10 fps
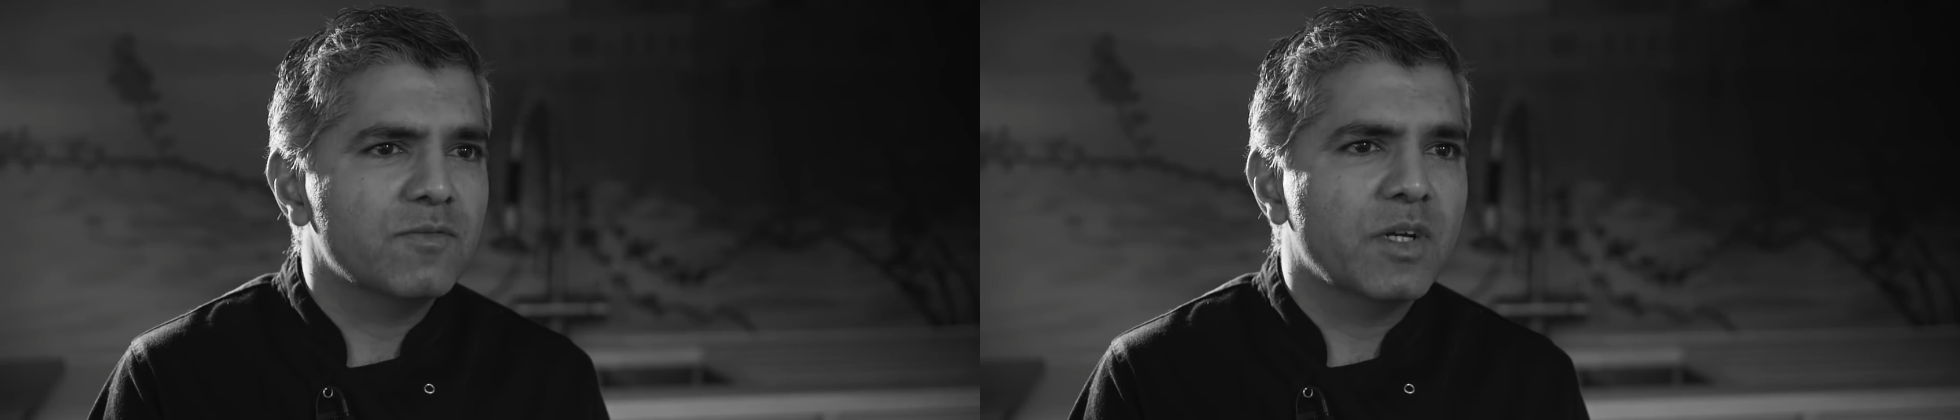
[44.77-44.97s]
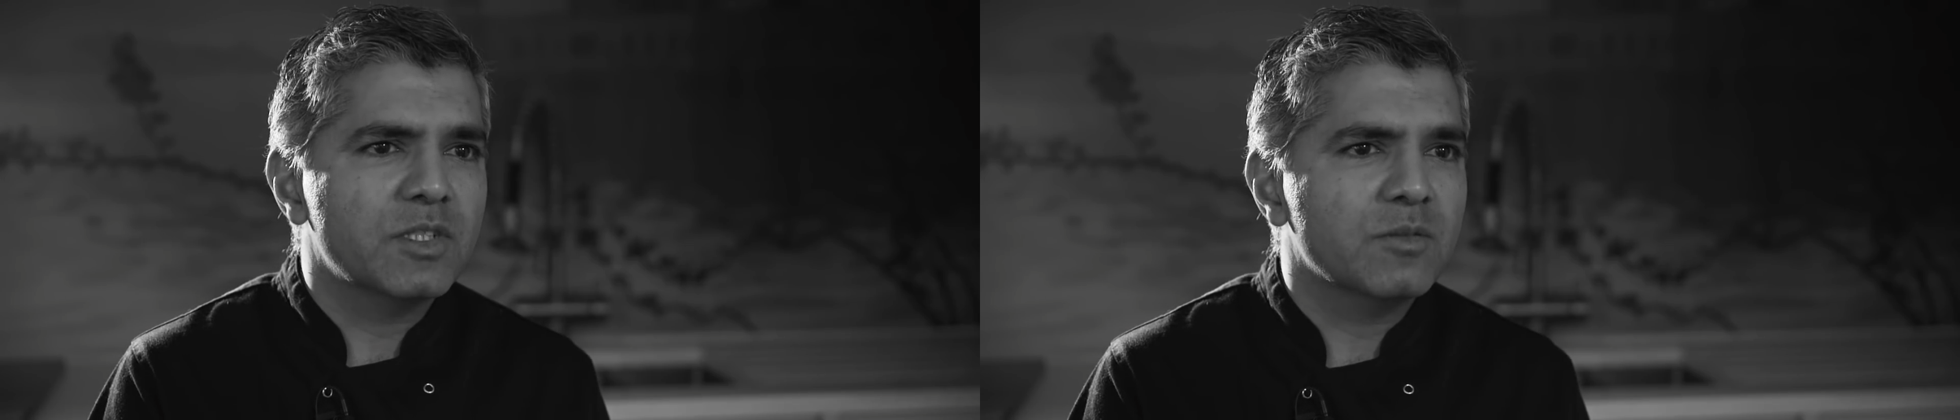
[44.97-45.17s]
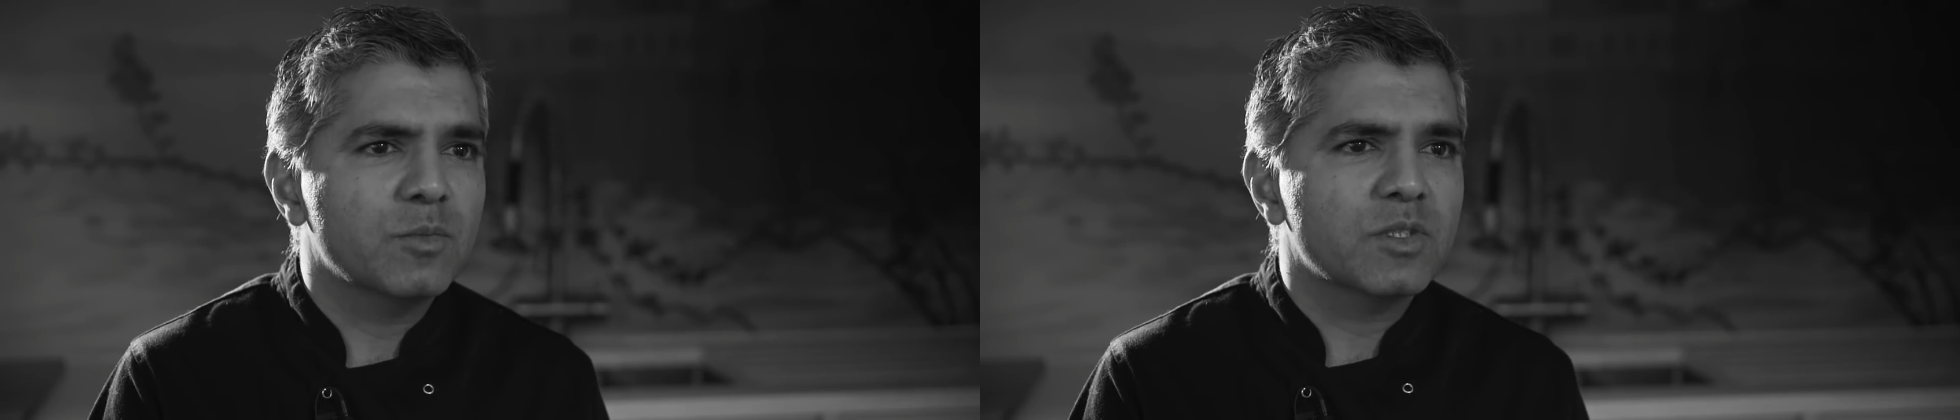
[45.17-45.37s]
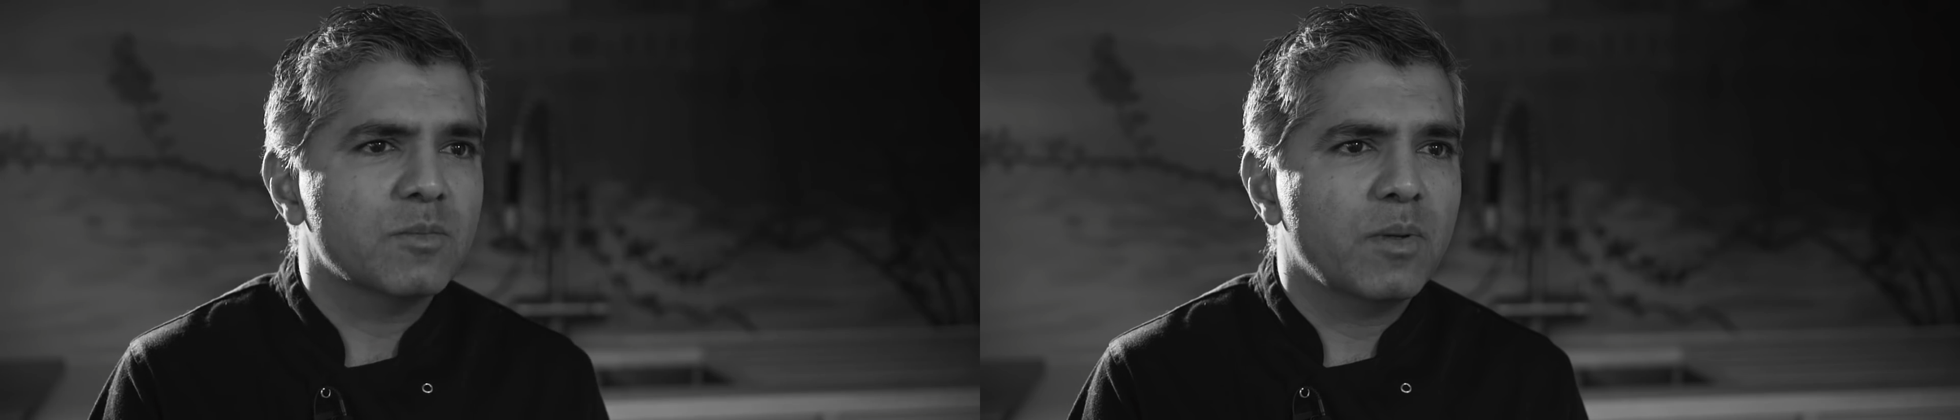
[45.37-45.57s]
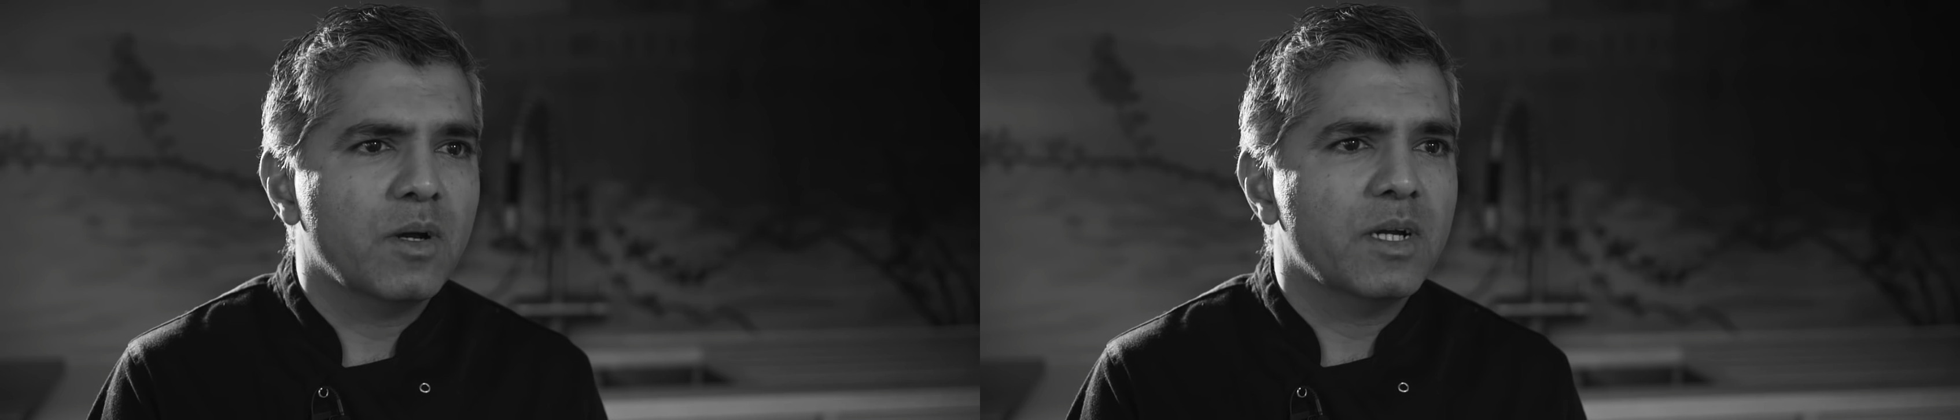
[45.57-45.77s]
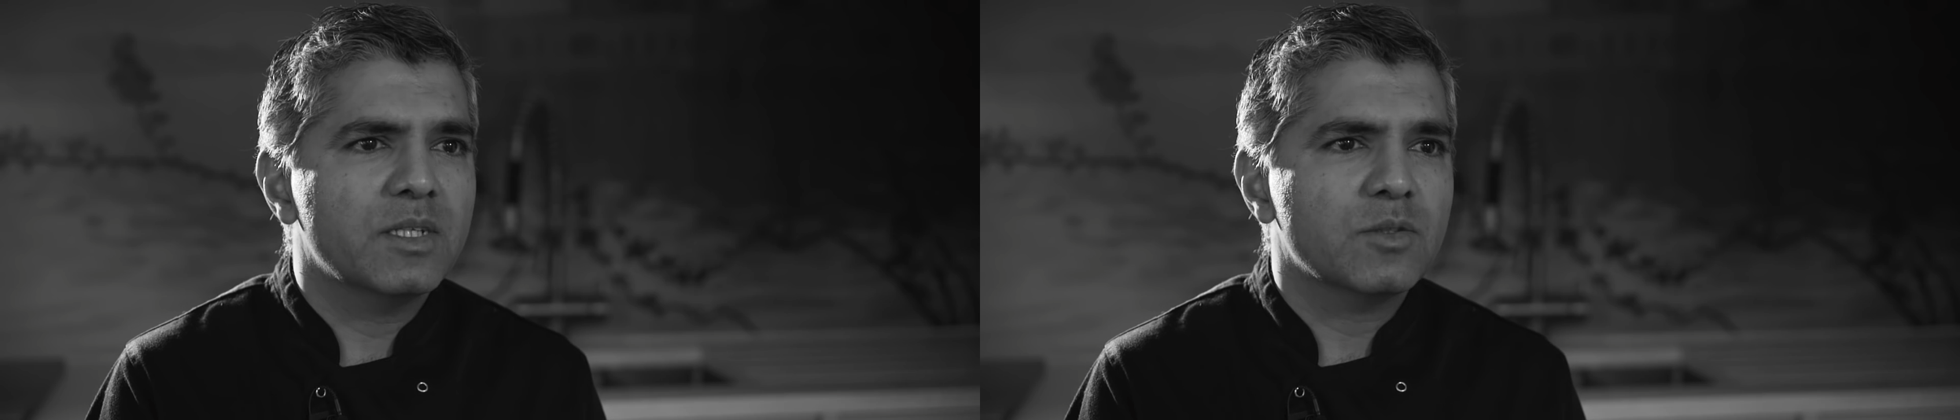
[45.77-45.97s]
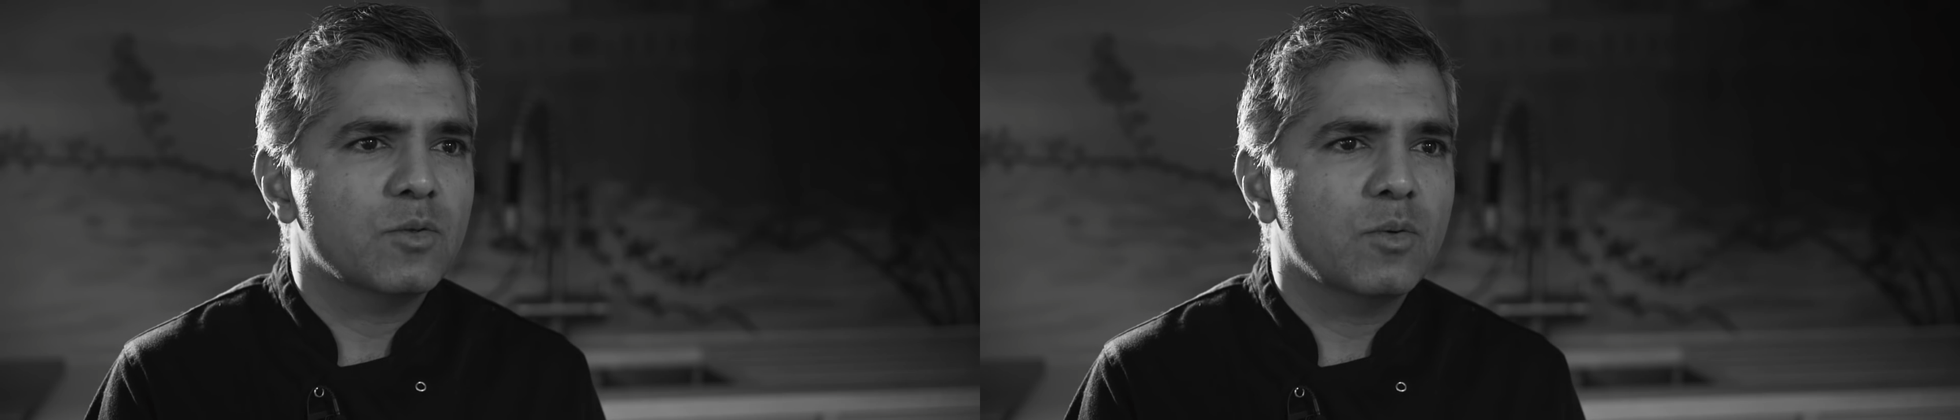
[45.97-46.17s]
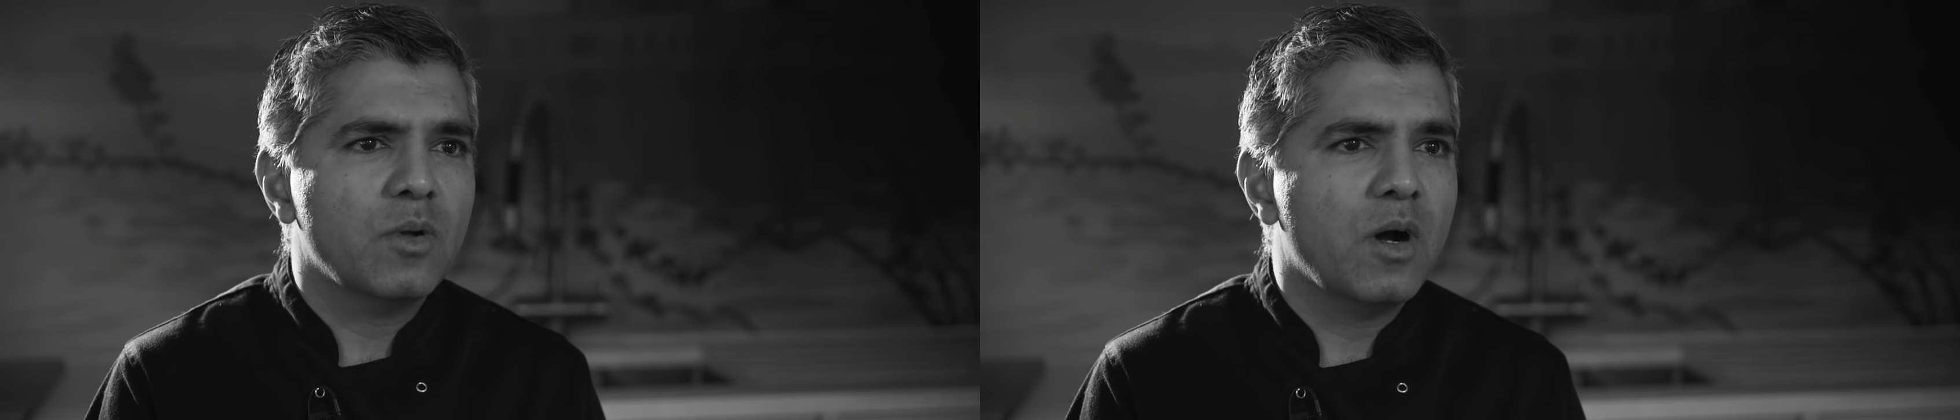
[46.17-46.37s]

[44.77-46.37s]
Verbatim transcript: vegetable suppliers, all